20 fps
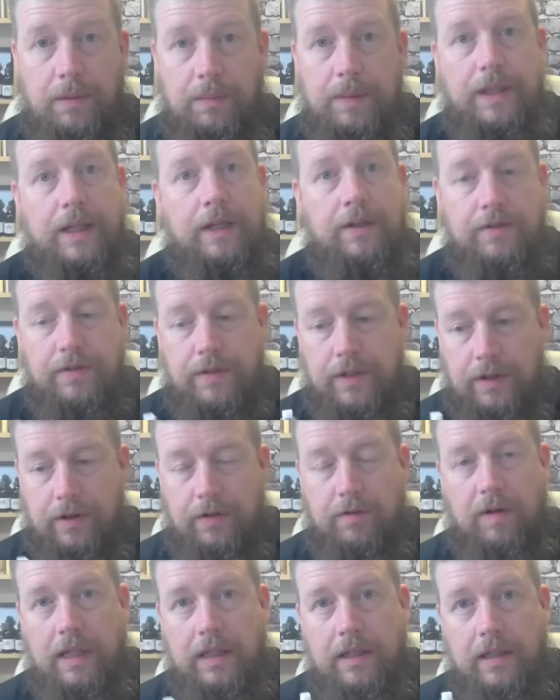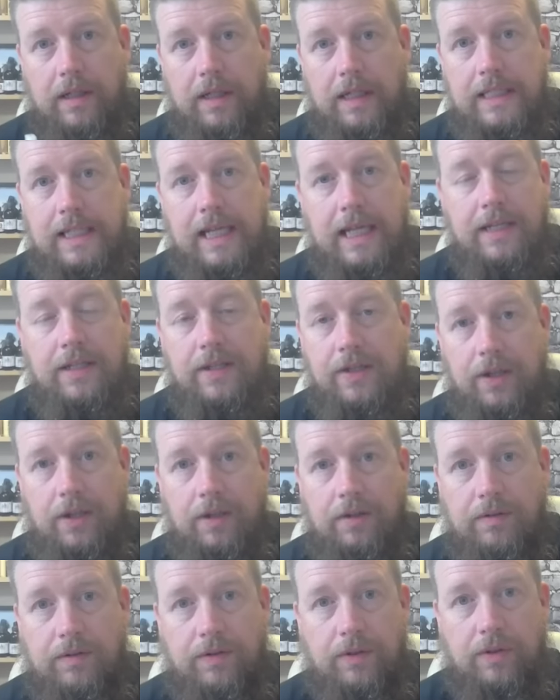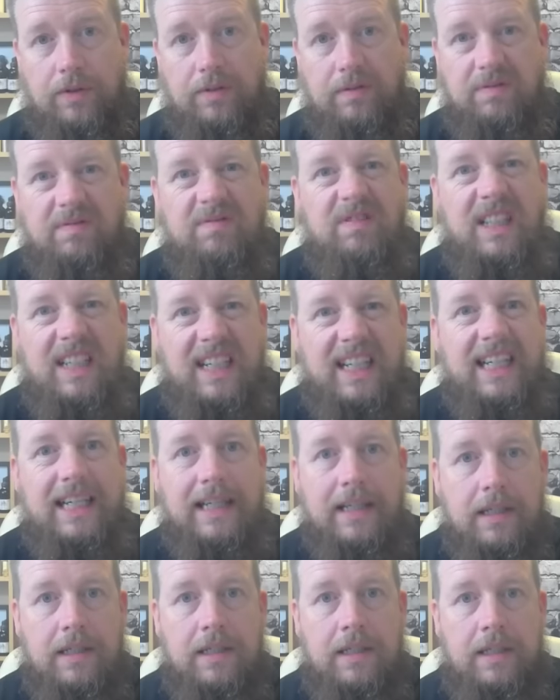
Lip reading: but those are the three that I tend to sort of really,